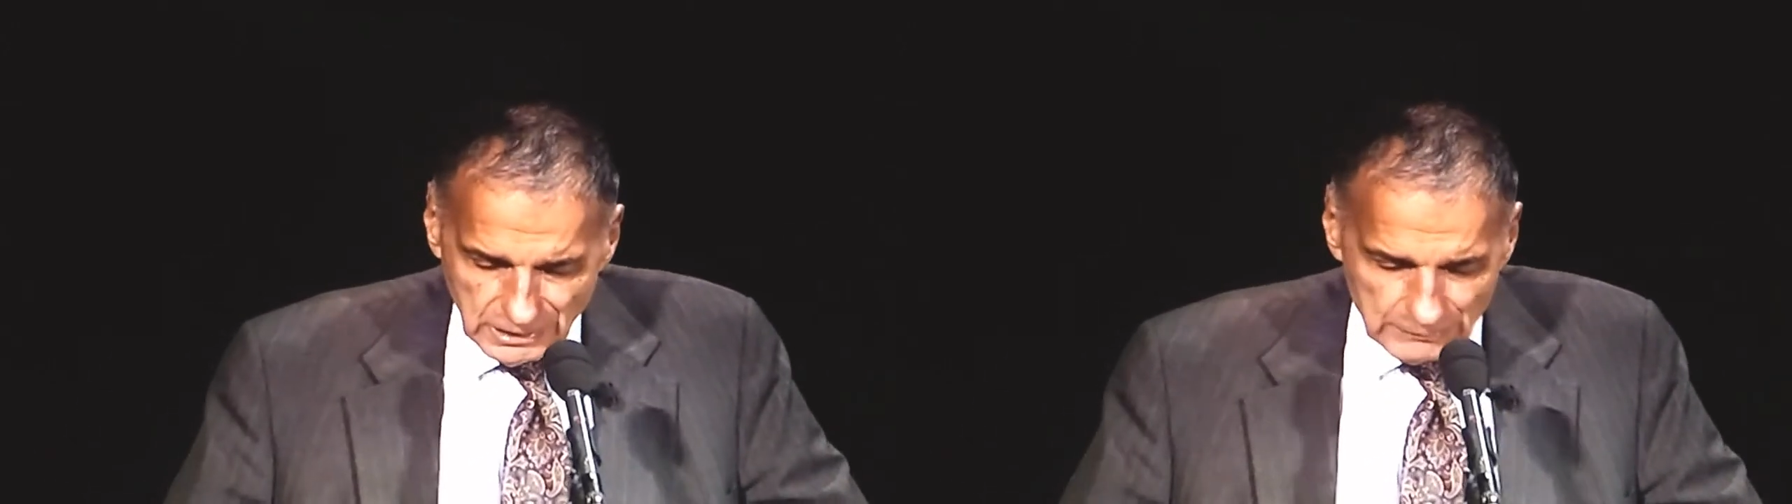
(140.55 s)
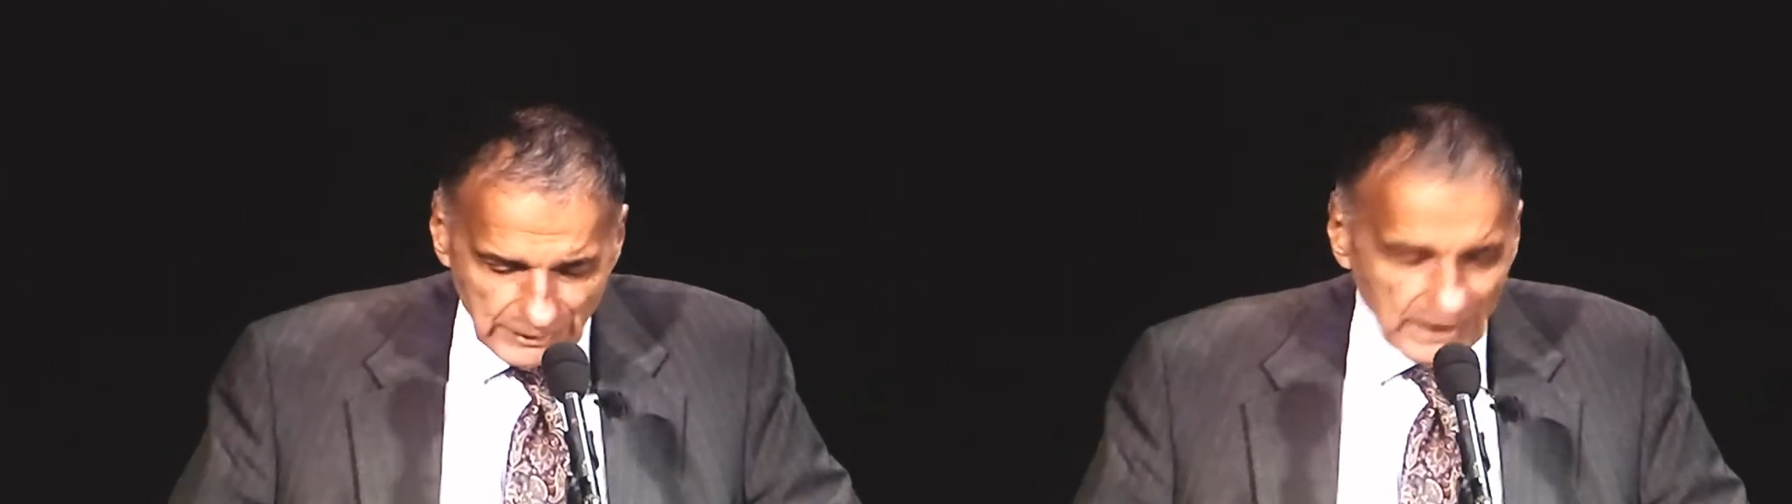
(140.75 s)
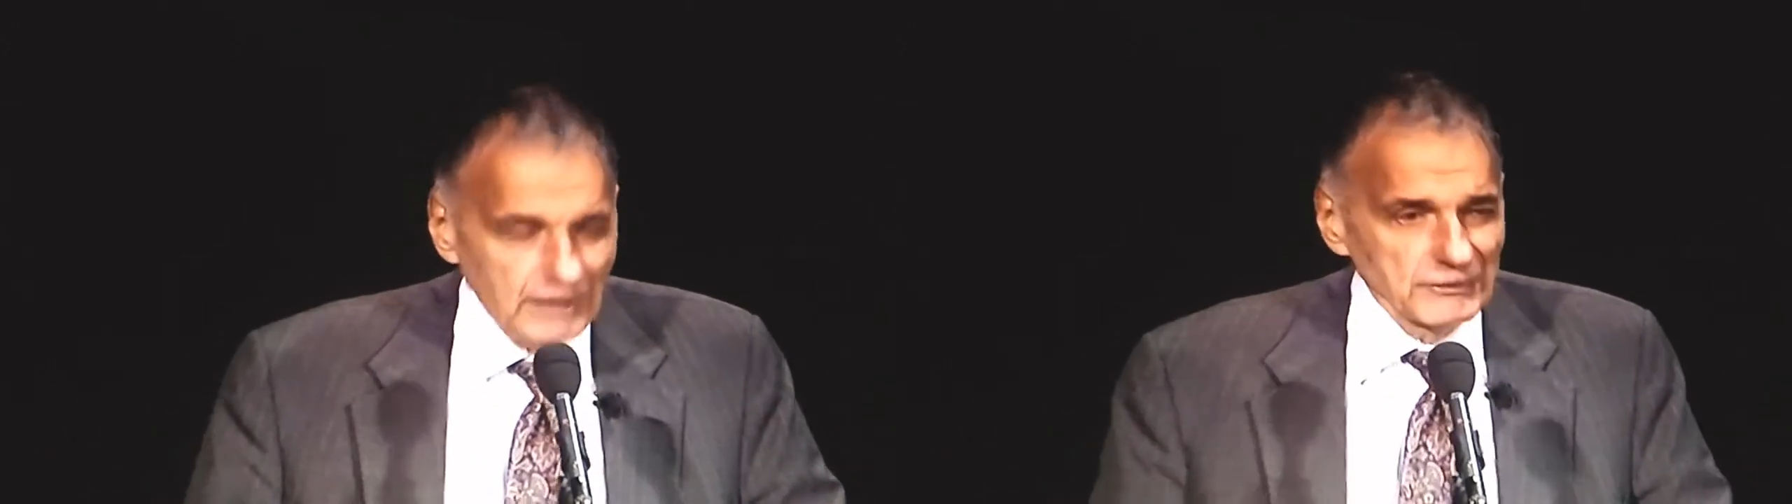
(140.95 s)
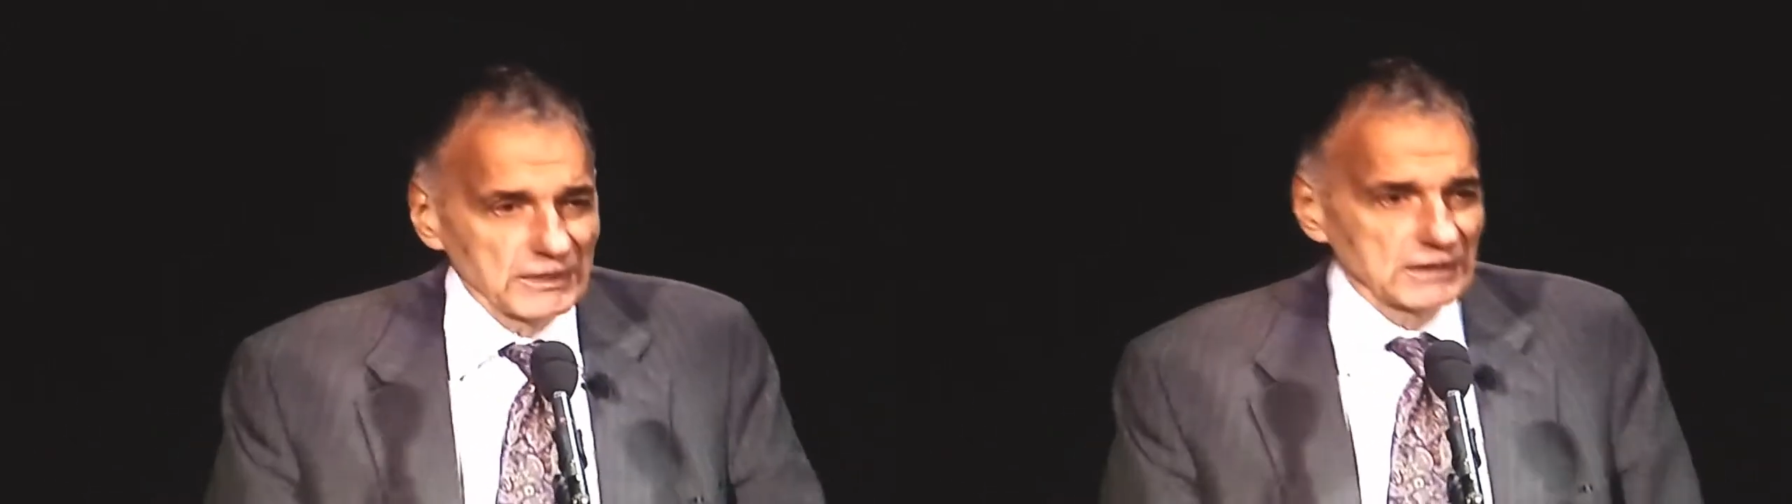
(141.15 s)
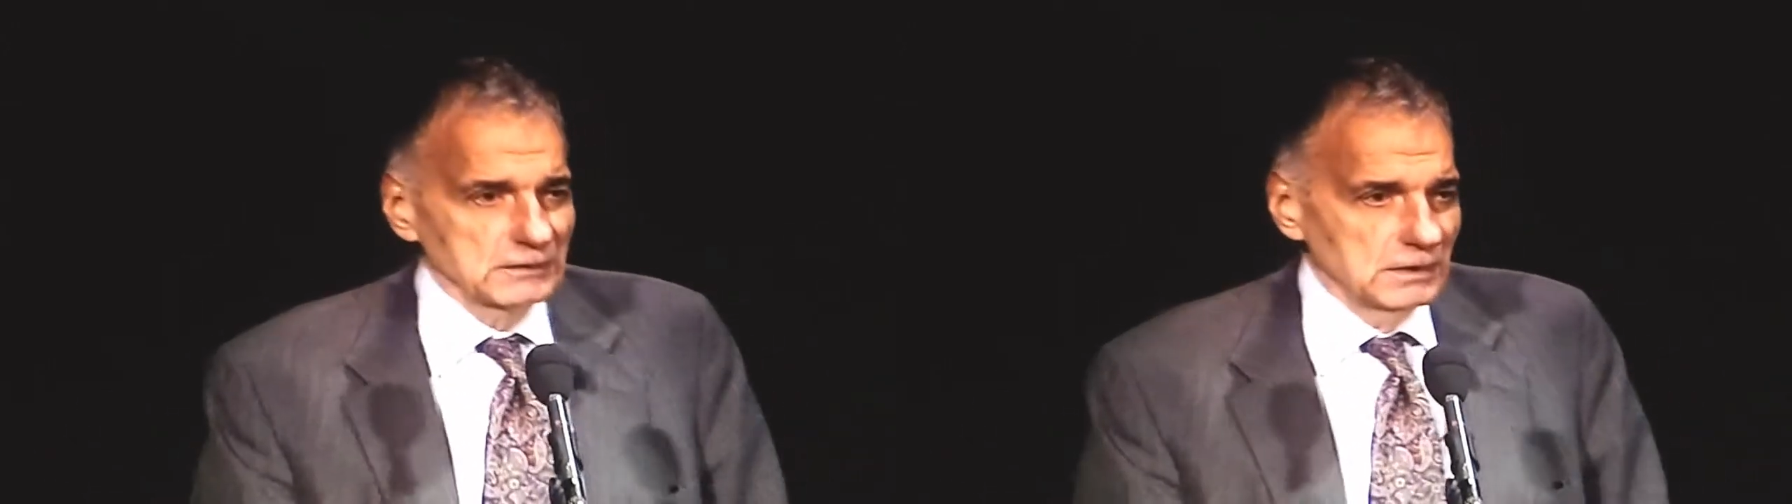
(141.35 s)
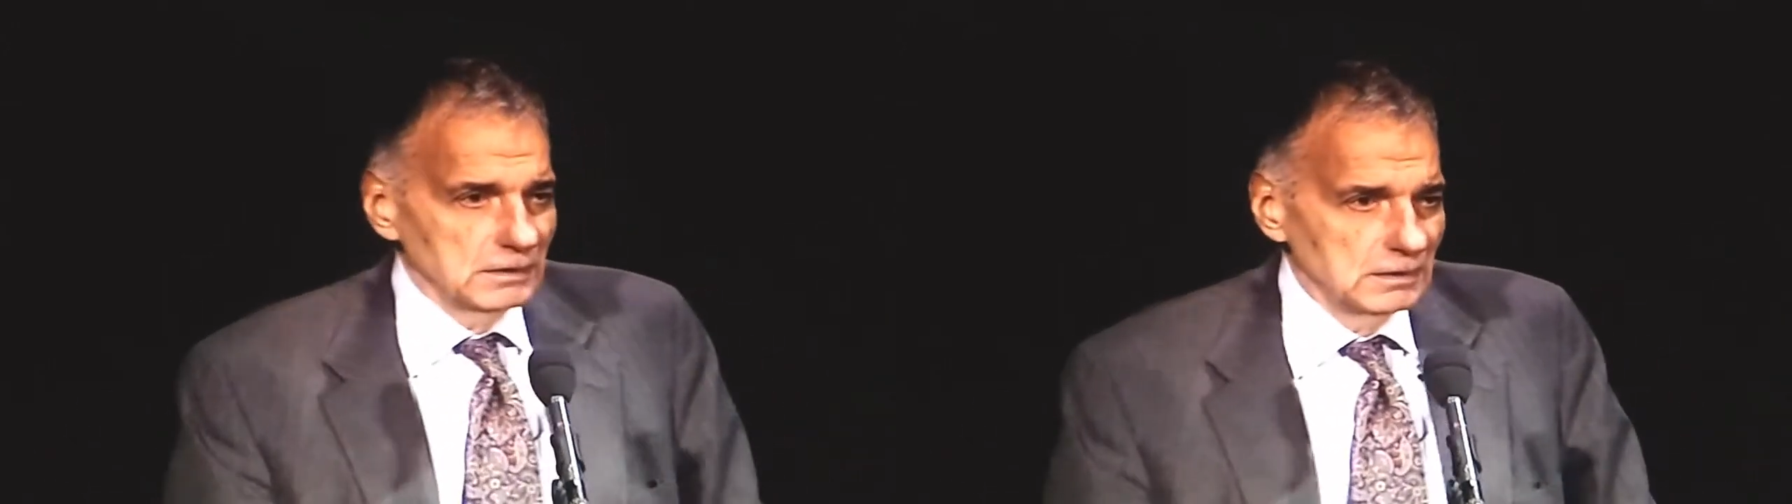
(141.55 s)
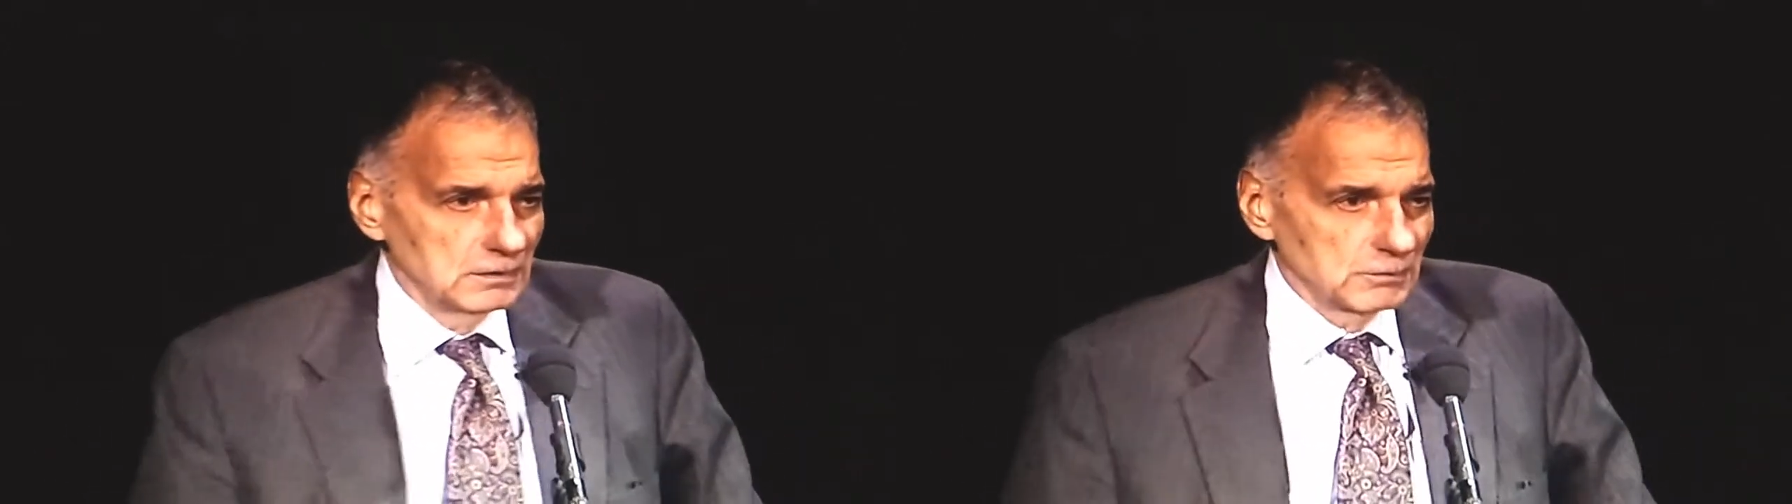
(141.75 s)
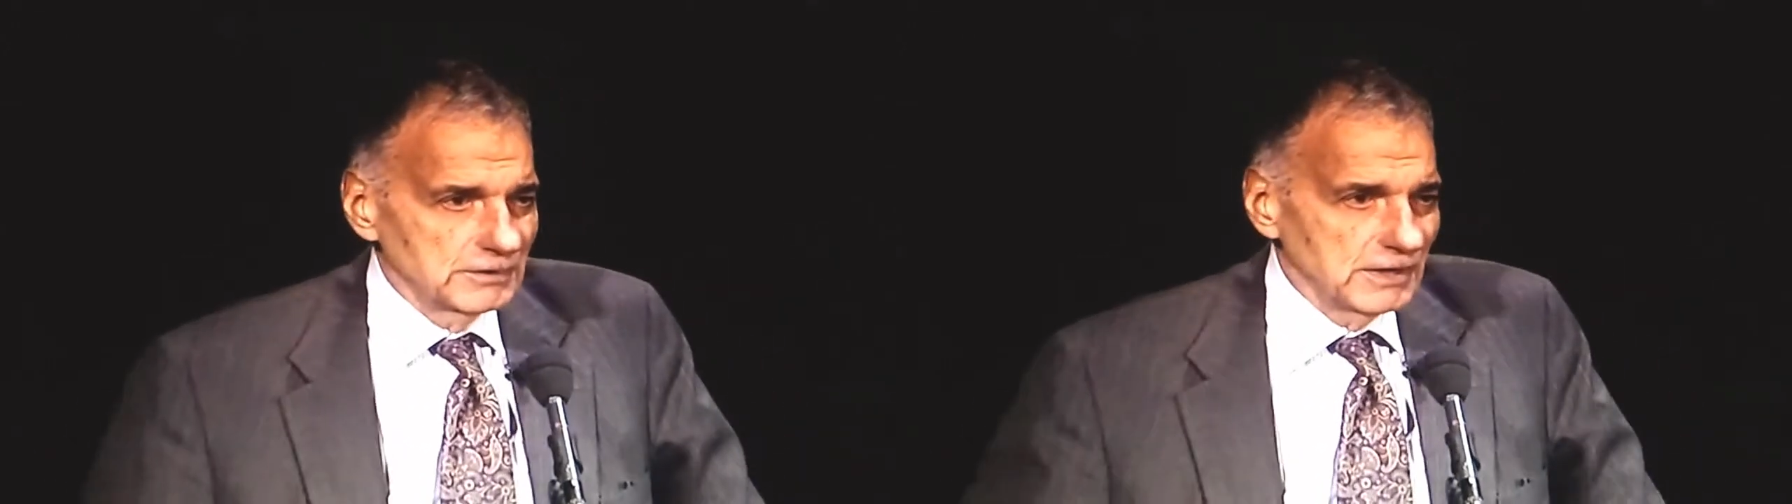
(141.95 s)
about how they could
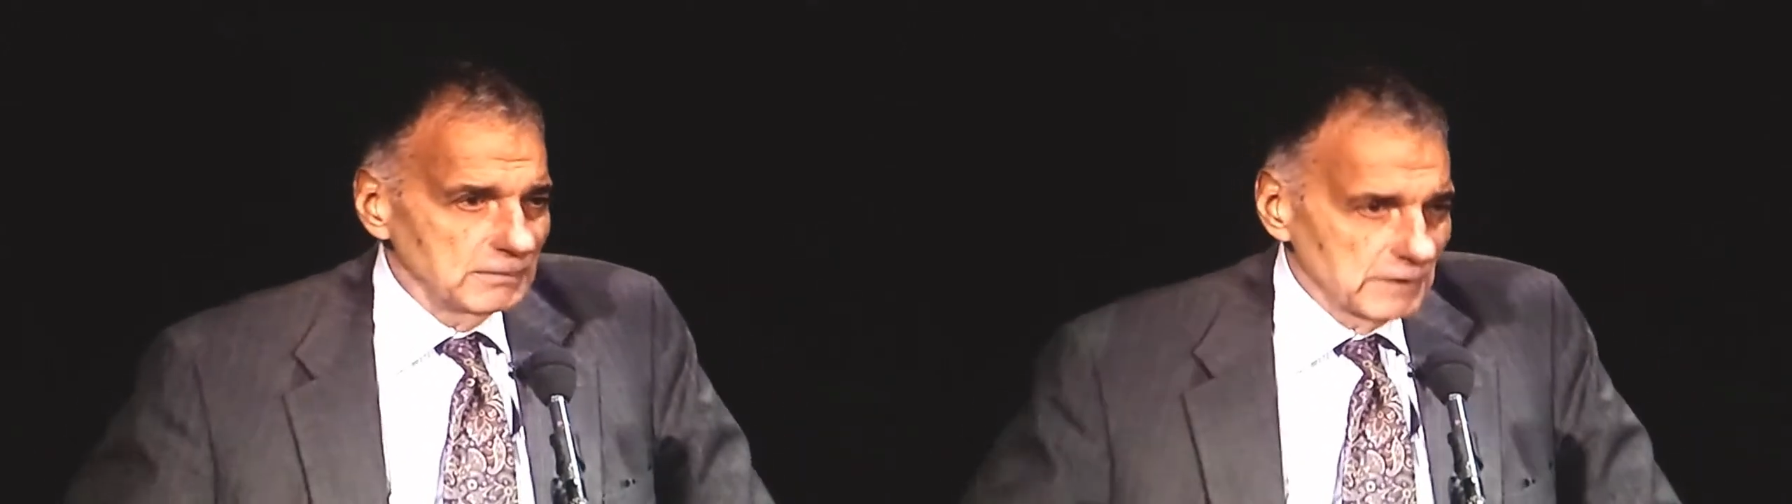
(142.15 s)
redeem